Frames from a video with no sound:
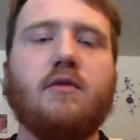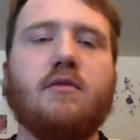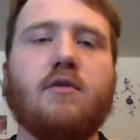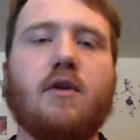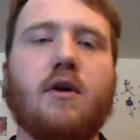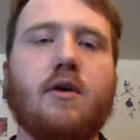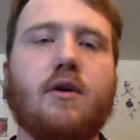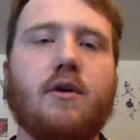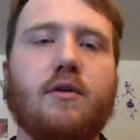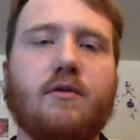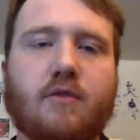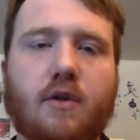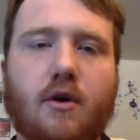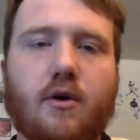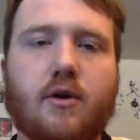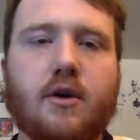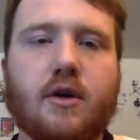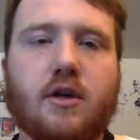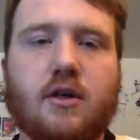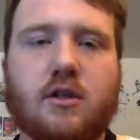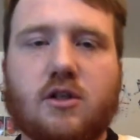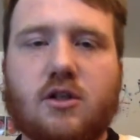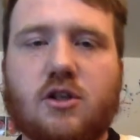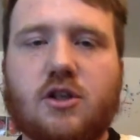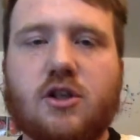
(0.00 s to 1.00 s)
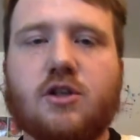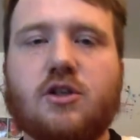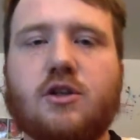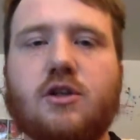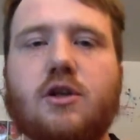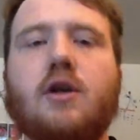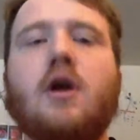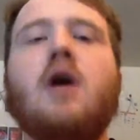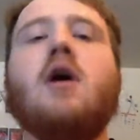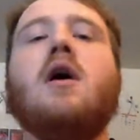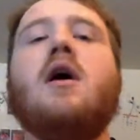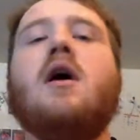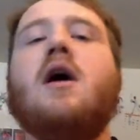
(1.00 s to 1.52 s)
very, very
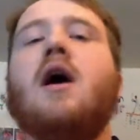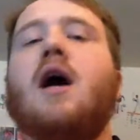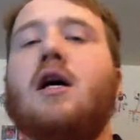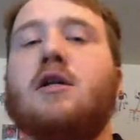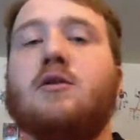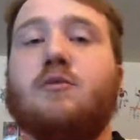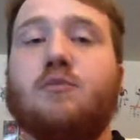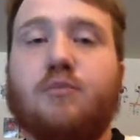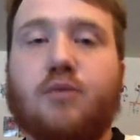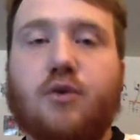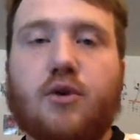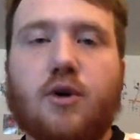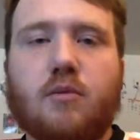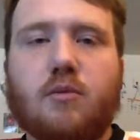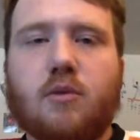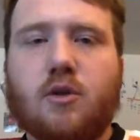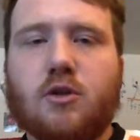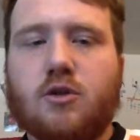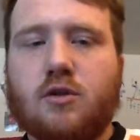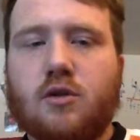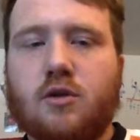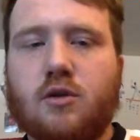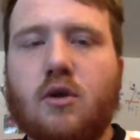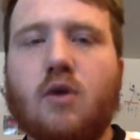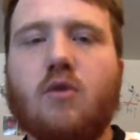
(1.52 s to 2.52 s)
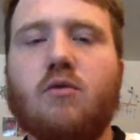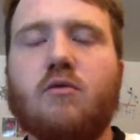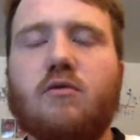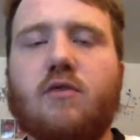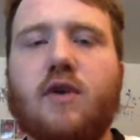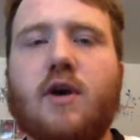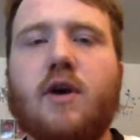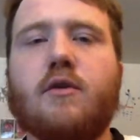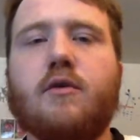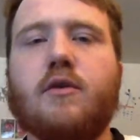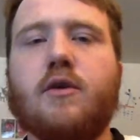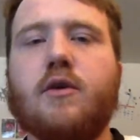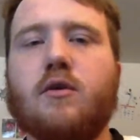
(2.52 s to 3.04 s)
consistent as pretty much the lone
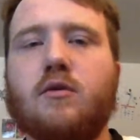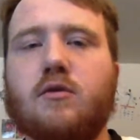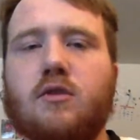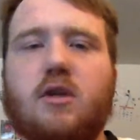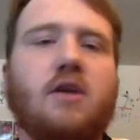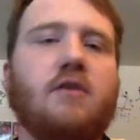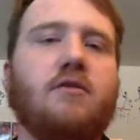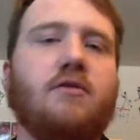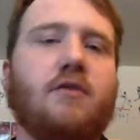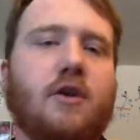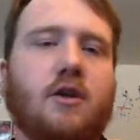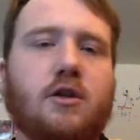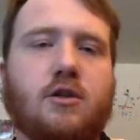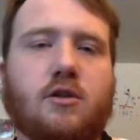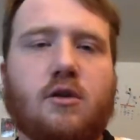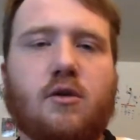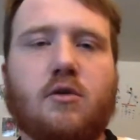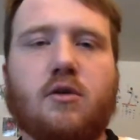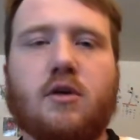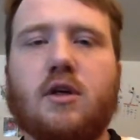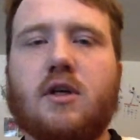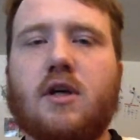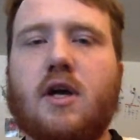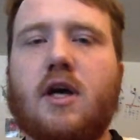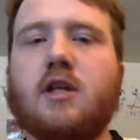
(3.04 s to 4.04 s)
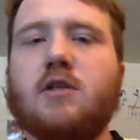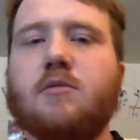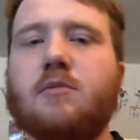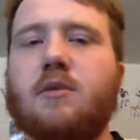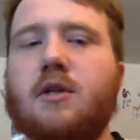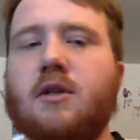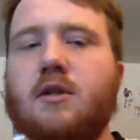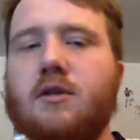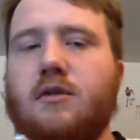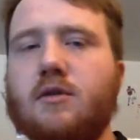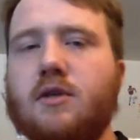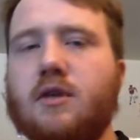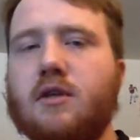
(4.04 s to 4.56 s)
veteran on defense. Logan Day's been
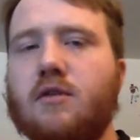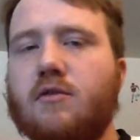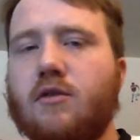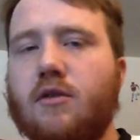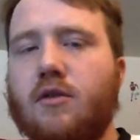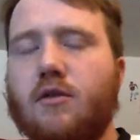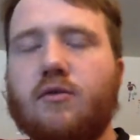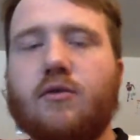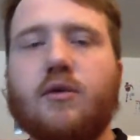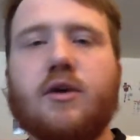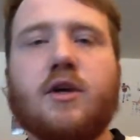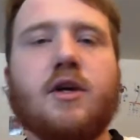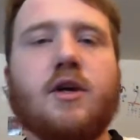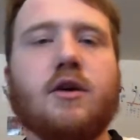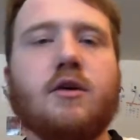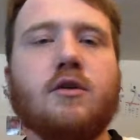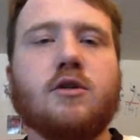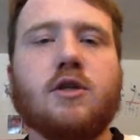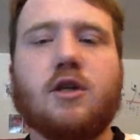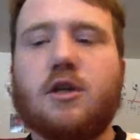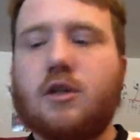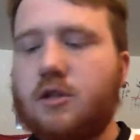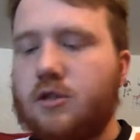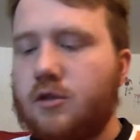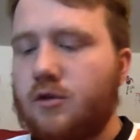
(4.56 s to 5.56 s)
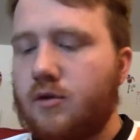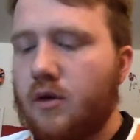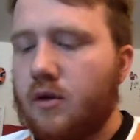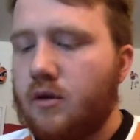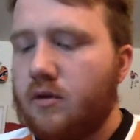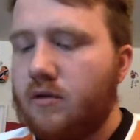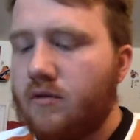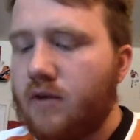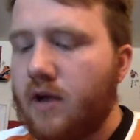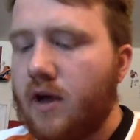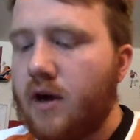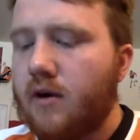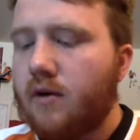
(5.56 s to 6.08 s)
in the league for three years, and he's your
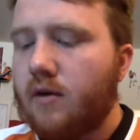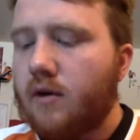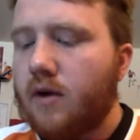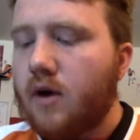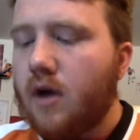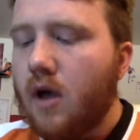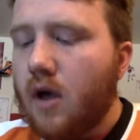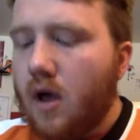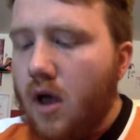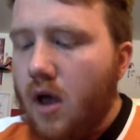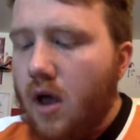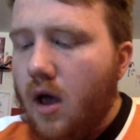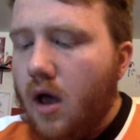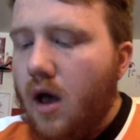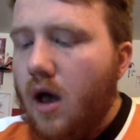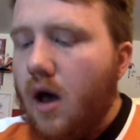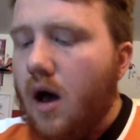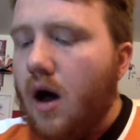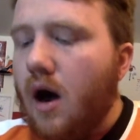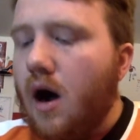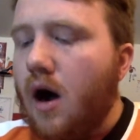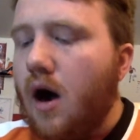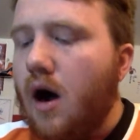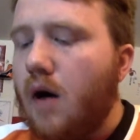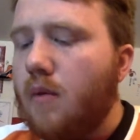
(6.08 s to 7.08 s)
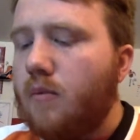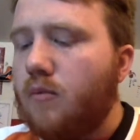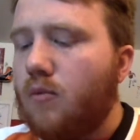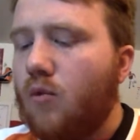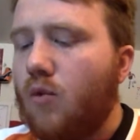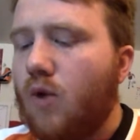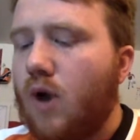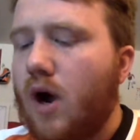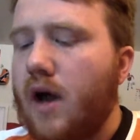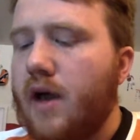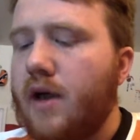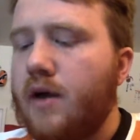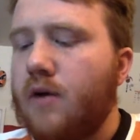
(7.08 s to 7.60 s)
other veteran. Um,
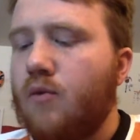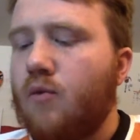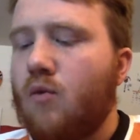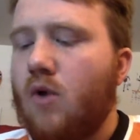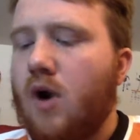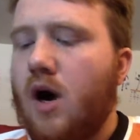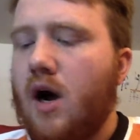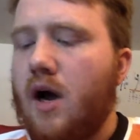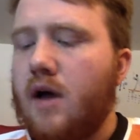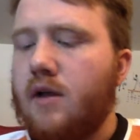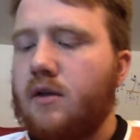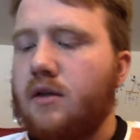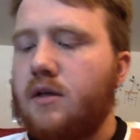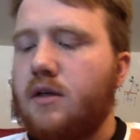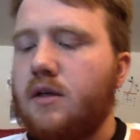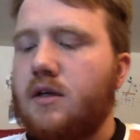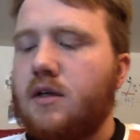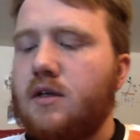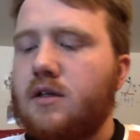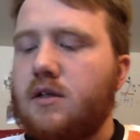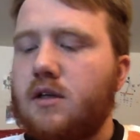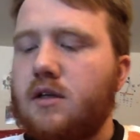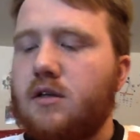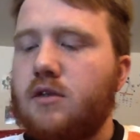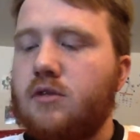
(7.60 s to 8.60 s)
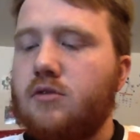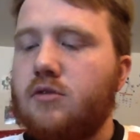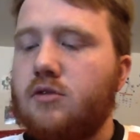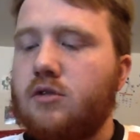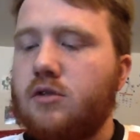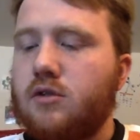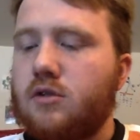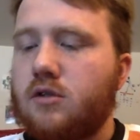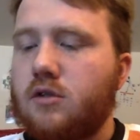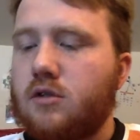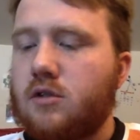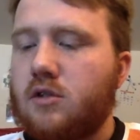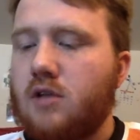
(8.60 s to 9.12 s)
Wyatt Wiley continues
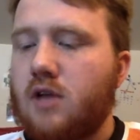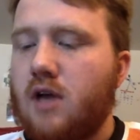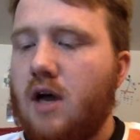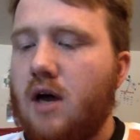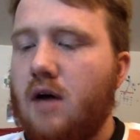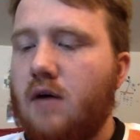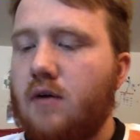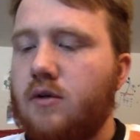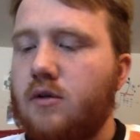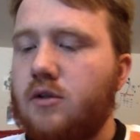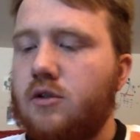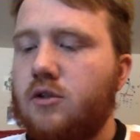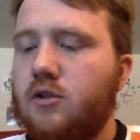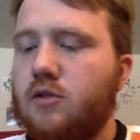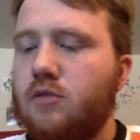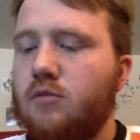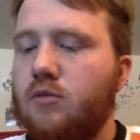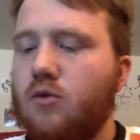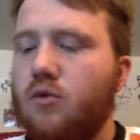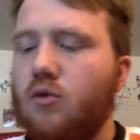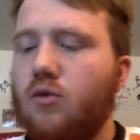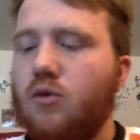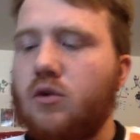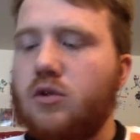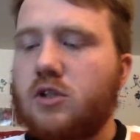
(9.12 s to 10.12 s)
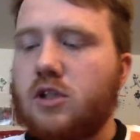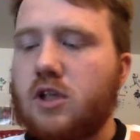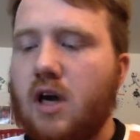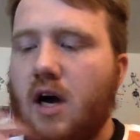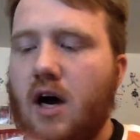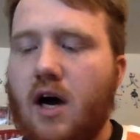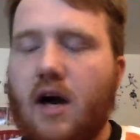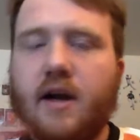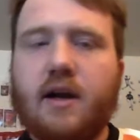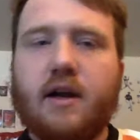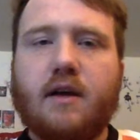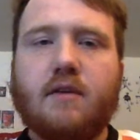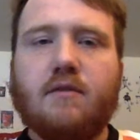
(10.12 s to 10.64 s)
to look solid. Zamul is
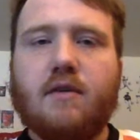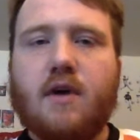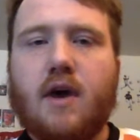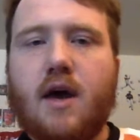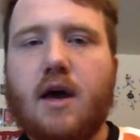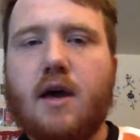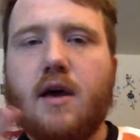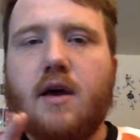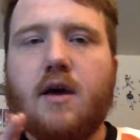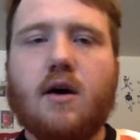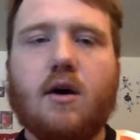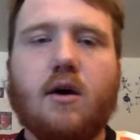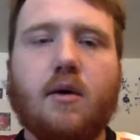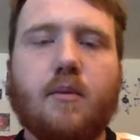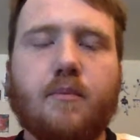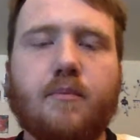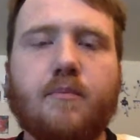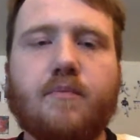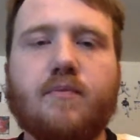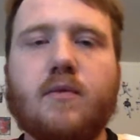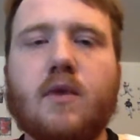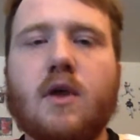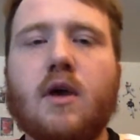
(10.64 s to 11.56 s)
kind of a um,